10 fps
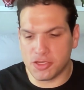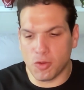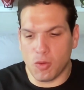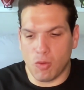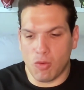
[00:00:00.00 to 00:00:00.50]

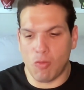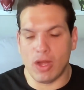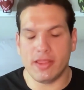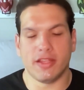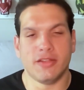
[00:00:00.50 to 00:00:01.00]
so
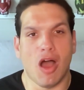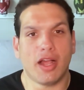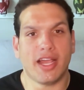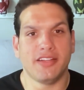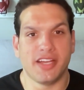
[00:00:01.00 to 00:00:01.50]
what the
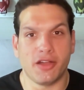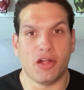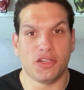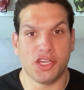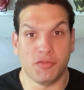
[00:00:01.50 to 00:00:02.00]
Hawkeye
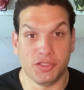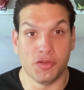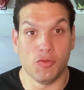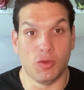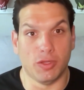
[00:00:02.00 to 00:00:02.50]
technology will
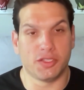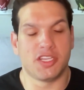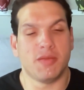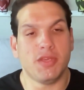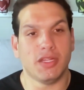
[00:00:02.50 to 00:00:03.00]
do will
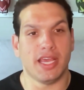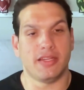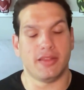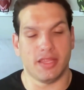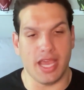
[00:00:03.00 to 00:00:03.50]

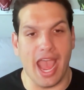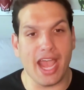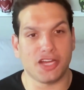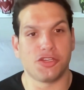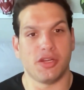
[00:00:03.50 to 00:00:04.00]
simulate the
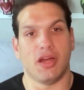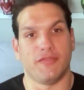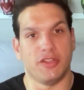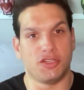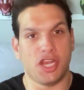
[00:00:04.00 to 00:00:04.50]
action
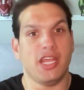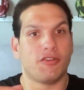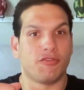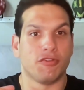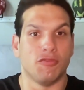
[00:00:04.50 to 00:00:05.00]
of the
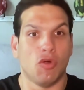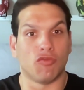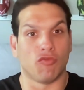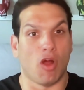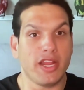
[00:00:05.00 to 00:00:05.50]
chain crew
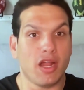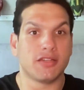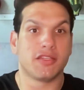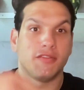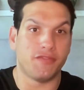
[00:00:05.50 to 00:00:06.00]
running
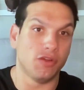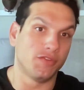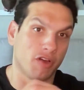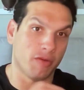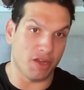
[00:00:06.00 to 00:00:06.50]
onto the field
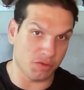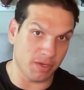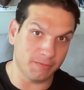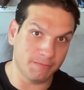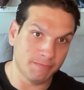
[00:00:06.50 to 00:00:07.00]
for a
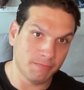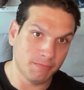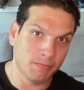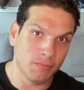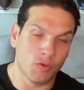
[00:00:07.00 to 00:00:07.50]
measurement,
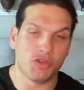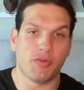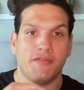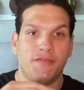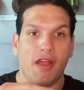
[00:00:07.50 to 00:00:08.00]
which
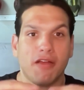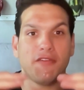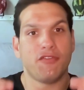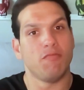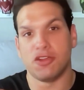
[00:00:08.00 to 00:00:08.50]
we have very
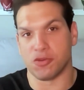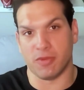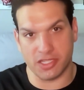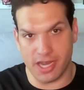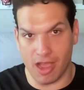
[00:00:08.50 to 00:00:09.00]
few
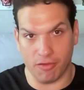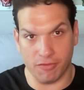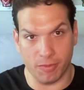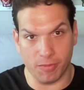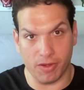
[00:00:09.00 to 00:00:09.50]
measurements now in
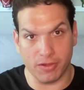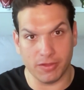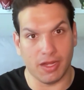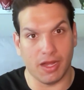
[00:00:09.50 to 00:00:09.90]
football.